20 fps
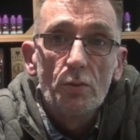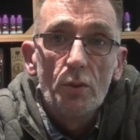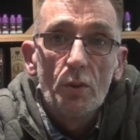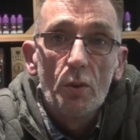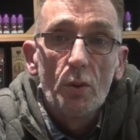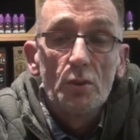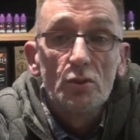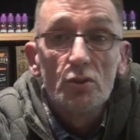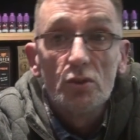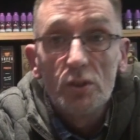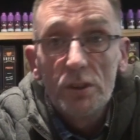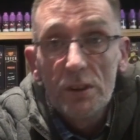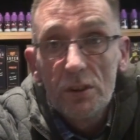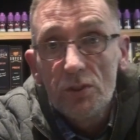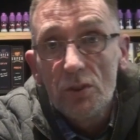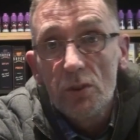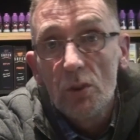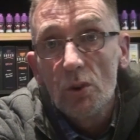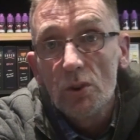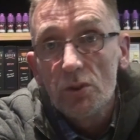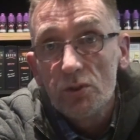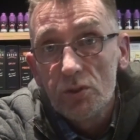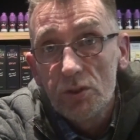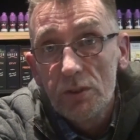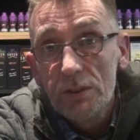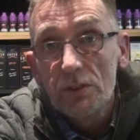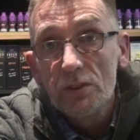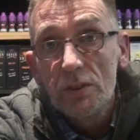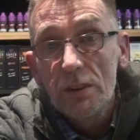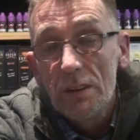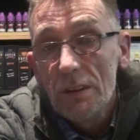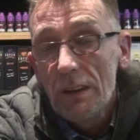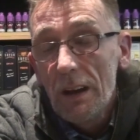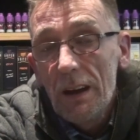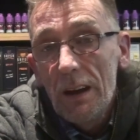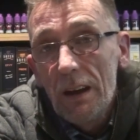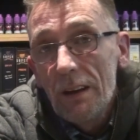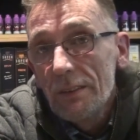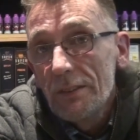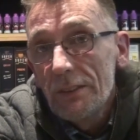Do you know, she's lost.
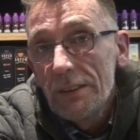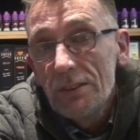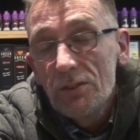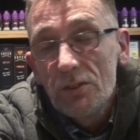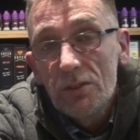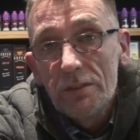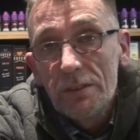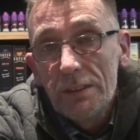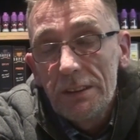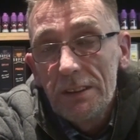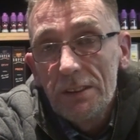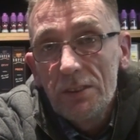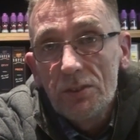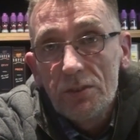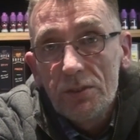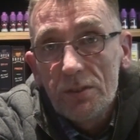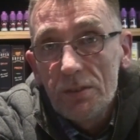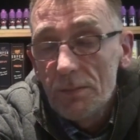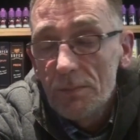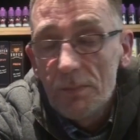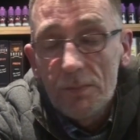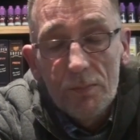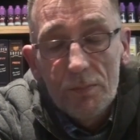These